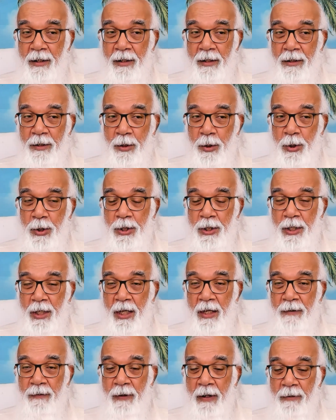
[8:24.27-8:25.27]
So
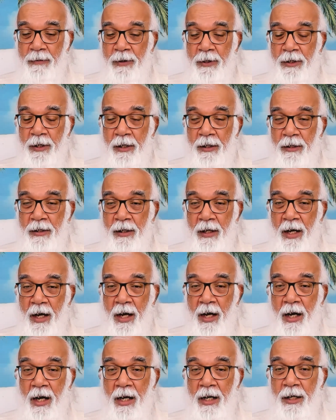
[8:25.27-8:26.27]
self-evident,
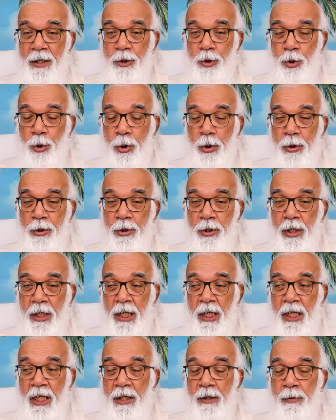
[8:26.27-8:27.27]
I don't
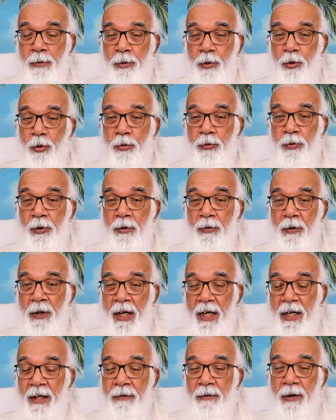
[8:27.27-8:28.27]
need proof of
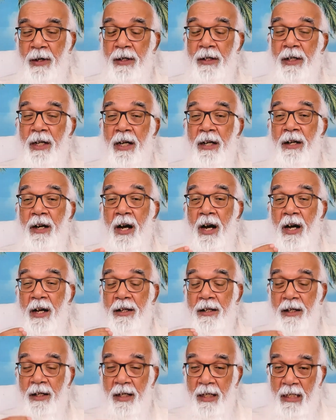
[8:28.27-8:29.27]
anyone that I
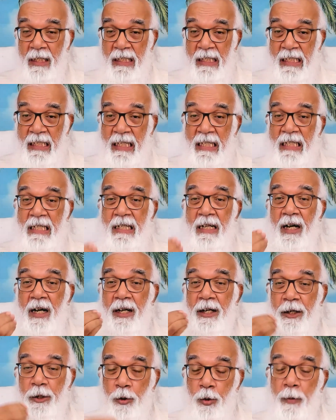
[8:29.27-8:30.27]
exist,
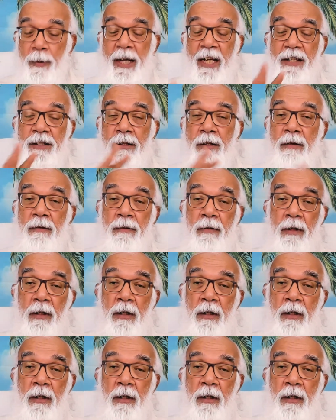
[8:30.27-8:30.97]
I know myself.